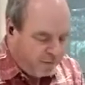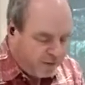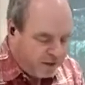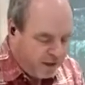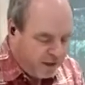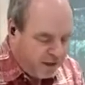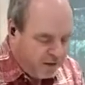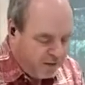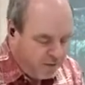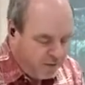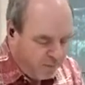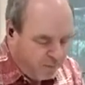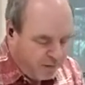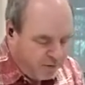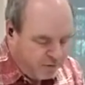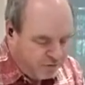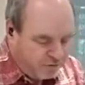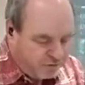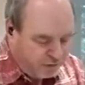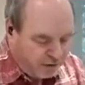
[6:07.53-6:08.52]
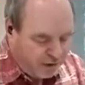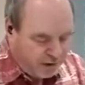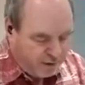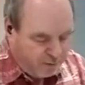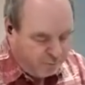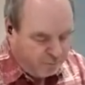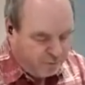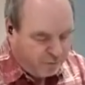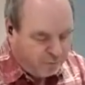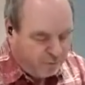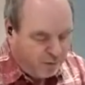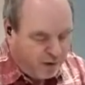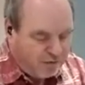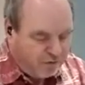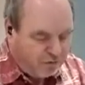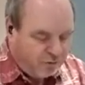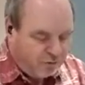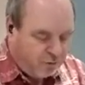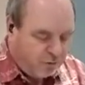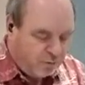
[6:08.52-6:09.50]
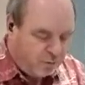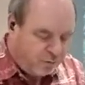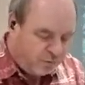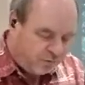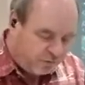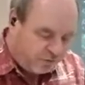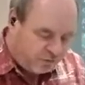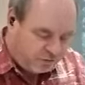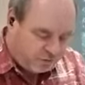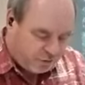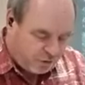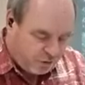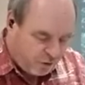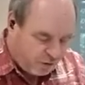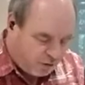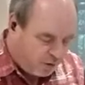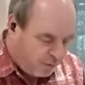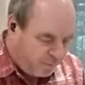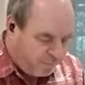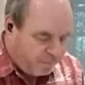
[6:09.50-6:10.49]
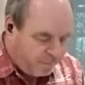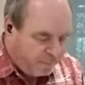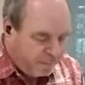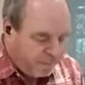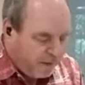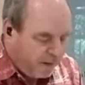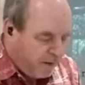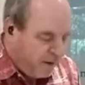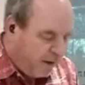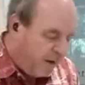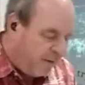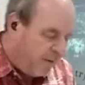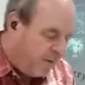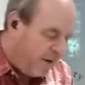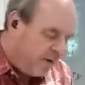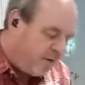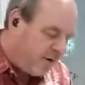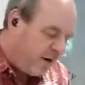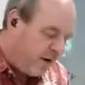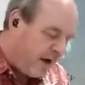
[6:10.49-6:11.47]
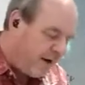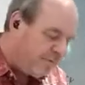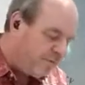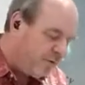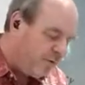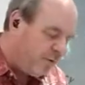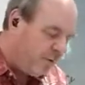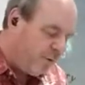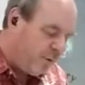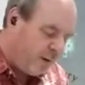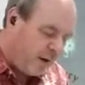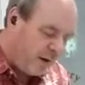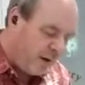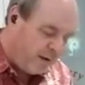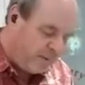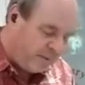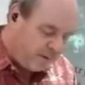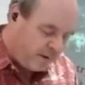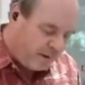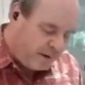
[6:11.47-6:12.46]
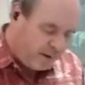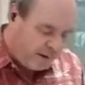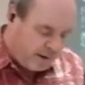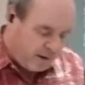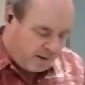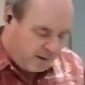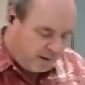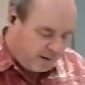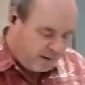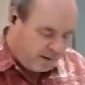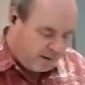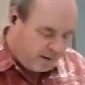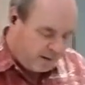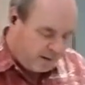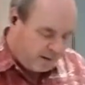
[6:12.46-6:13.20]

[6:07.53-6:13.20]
The key though is uh, with rice noodles is you cook them, and then you have to, uh, uh,